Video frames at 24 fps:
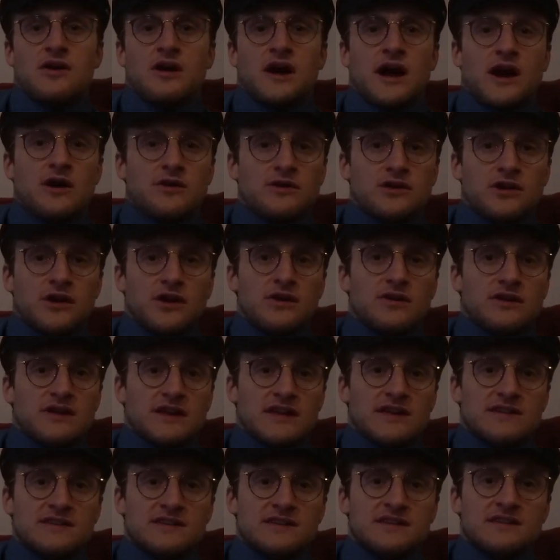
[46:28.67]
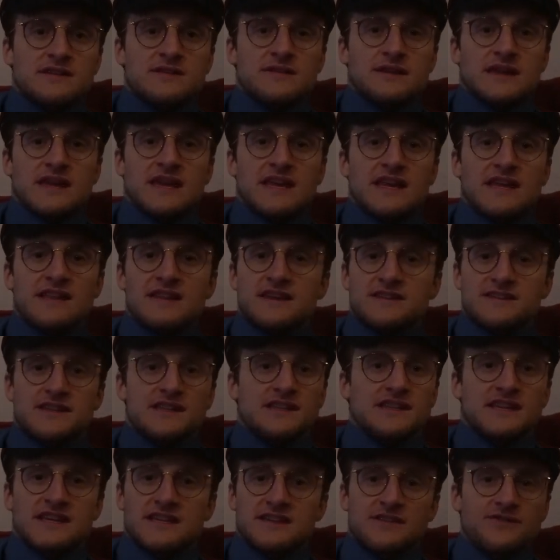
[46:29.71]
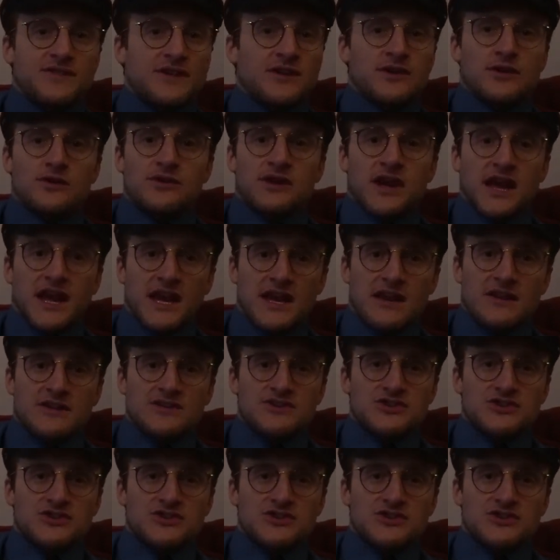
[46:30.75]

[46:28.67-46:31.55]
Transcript: Alcohol isn't any less addictive than cocaine,